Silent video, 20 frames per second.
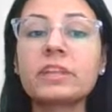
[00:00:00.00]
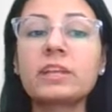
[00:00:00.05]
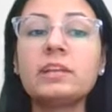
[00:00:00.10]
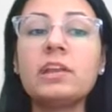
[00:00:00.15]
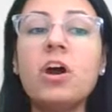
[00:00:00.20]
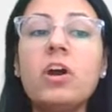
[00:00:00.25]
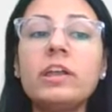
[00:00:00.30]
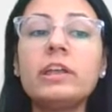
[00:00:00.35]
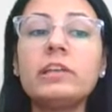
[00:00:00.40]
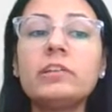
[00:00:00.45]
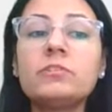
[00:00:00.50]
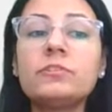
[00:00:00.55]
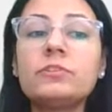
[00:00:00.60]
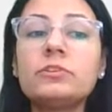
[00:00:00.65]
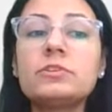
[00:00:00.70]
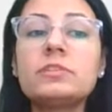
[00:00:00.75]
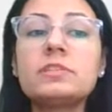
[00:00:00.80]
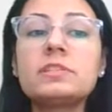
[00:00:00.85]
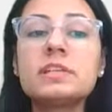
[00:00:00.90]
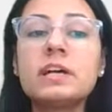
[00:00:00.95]
Now
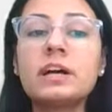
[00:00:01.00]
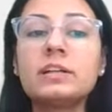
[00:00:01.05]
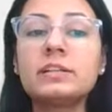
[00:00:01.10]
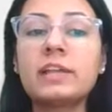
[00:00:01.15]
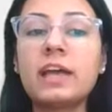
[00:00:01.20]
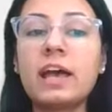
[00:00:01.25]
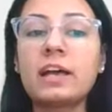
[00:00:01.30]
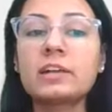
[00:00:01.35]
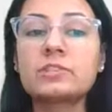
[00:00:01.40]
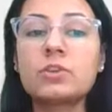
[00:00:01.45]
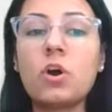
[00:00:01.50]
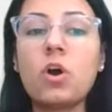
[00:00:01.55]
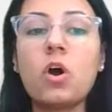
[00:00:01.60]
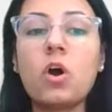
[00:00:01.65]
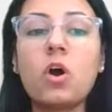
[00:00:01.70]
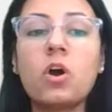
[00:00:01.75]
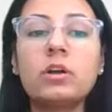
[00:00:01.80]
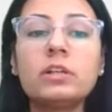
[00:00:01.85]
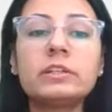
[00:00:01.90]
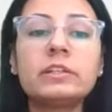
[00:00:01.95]
influenza attacks
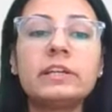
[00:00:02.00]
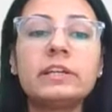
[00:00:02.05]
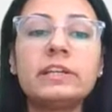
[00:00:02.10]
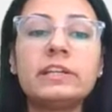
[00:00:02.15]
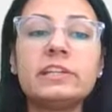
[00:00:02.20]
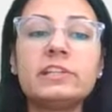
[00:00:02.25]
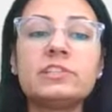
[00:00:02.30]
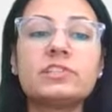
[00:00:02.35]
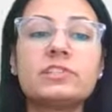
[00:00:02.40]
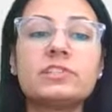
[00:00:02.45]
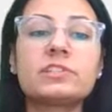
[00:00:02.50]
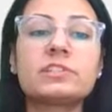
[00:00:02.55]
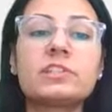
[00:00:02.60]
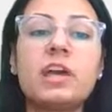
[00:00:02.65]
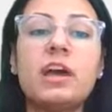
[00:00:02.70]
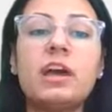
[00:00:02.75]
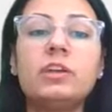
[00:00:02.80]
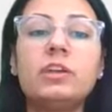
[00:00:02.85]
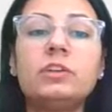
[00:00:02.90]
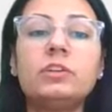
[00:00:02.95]
all the ages
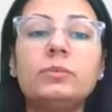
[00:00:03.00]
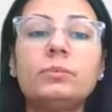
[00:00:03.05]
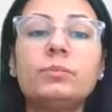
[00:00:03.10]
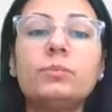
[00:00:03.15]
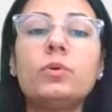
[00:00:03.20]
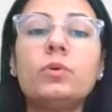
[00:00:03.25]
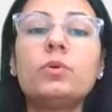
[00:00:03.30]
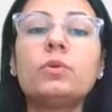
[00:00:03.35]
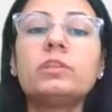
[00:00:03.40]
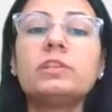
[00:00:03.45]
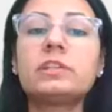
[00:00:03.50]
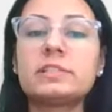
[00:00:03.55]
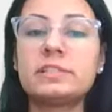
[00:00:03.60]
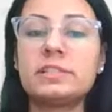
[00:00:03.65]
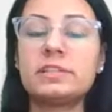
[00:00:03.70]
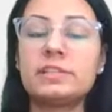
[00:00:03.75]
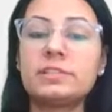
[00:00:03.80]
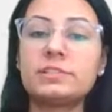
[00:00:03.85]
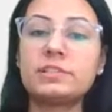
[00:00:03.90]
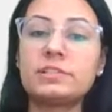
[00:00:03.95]
and both the
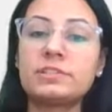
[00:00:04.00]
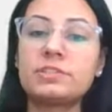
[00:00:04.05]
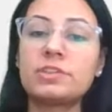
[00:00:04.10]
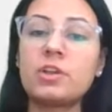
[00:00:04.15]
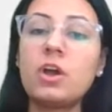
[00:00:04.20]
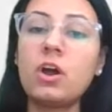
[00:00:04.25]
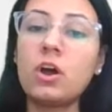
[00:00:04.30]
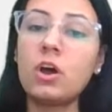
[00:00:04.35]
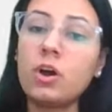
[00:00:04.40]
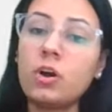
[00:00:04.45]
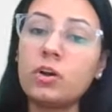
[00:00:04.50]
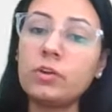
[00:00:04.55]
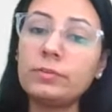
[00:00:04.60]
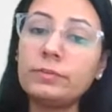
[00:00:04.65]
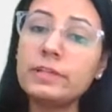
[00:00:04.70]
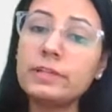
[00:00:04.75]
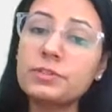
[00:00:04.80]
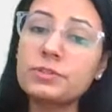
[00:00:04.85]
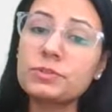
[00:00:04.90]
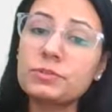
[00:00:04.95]
sexes.
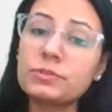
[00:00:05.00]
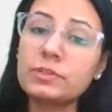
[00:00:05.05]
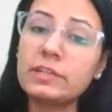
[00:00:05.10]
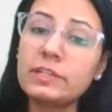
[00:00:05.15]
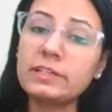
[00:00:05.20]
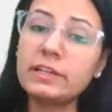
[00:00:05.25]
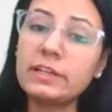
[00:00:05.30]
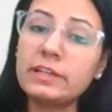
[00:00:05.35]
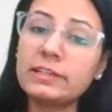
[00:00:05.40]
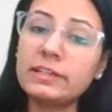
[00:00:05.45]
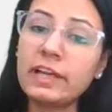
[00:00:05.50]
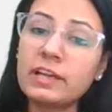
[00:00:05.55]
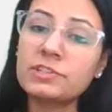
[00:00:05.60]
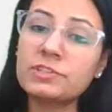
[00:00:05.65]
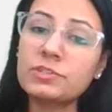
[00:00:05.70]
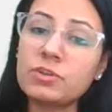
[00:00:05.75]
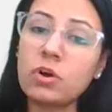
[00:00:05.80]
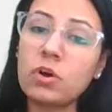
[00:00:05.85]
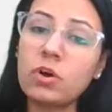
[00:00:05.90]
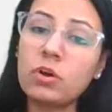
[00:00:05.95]
Alright, so it
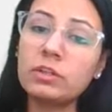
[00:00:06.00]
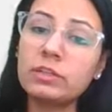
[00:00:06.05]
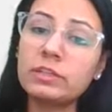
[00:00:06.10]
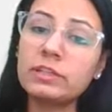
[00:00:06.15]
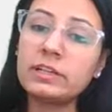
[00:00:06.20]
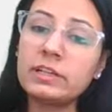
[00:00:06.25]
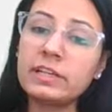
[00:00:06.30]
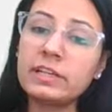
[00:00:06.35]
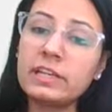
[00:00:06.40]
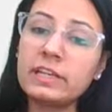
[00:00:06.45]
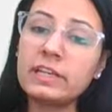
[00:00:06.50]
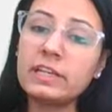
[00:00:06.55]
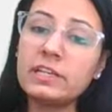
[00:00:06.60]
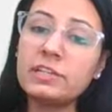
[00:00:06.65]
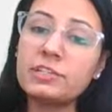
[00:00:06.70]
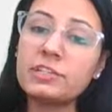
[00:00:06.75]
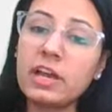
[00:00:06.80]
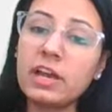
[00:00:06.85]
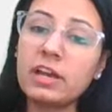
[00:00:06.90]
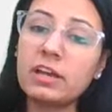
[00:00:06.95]
attacks all the
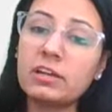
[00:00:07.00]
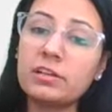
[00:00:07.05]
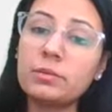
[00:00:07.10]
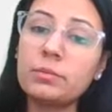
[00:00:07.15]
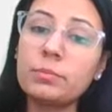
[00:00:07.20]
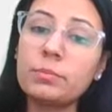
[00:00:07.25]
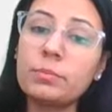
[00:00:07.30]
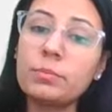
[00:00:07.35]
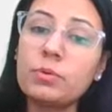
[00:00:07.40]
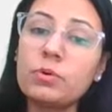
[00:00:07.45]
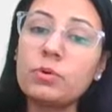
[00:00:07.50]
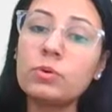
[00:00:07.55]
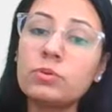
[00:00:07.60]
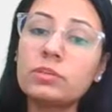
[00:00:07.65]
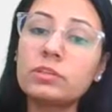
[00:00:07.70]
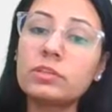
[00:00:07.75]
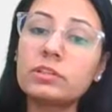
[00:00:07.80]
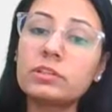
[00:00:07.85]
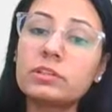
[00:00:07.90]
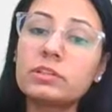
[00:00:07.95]
age and
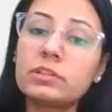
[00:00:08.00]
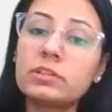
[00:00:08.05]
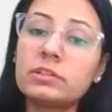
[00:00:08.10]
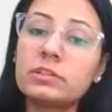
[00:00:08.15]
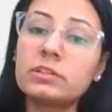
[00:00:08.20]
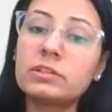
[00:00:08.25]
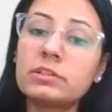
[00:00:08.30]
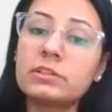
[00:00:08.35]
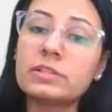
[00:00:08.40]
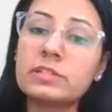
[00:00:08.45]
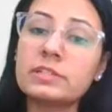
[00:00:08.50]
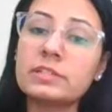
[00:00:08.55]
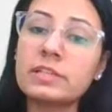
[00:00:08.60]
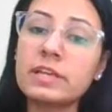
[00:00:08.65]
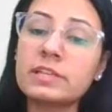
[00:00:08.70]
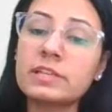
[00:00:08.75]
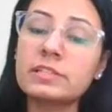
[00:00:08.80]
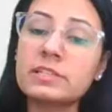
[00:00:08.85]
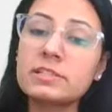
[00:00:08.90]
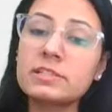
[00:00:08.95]
both the
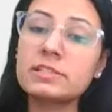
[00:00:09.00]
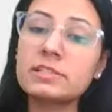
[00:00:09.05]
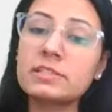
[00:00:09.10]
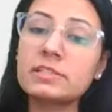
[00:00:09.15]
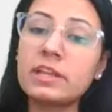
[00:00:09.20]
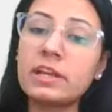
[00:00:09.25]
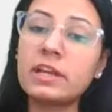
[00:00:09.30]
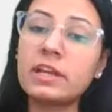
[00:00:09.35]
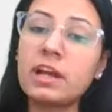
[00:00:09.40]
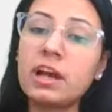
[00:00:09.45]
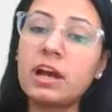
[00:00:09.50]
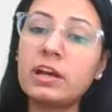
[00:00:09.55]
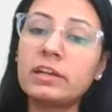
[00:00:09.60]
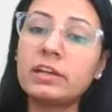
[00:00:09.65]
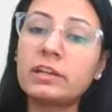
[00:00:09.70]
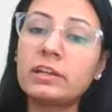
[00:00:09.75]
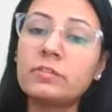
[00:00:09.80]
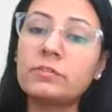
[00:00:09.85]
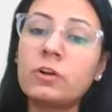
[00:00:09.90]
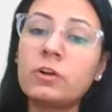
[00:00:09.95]
sexes, they are
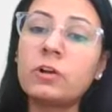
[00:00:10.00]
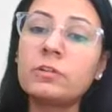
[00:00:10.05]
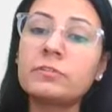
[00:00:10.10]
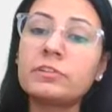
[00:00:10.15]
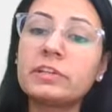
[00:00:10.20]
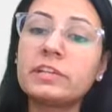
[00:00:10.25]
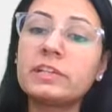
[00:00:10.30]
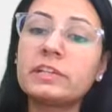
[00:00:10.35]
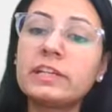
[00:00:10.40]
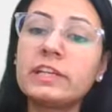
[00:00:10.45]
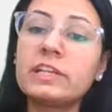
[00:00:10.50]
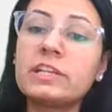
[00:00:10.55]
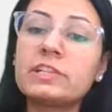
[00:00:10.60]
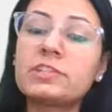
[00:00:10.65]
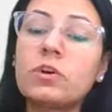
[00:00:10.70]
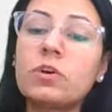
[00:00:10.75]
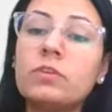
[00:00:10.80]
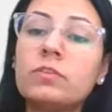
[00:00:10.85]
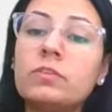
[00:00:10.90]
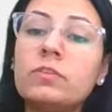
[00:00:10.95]
involved in
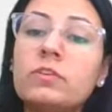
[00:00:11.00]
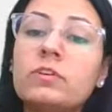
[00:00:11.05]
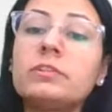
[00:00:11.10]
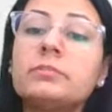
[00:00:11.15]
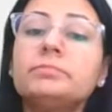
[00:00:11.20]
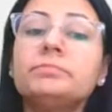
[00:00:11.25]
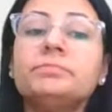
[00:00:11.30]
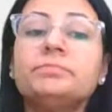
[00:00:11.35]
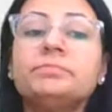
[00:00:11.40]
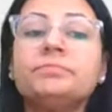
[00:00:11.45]
case of what?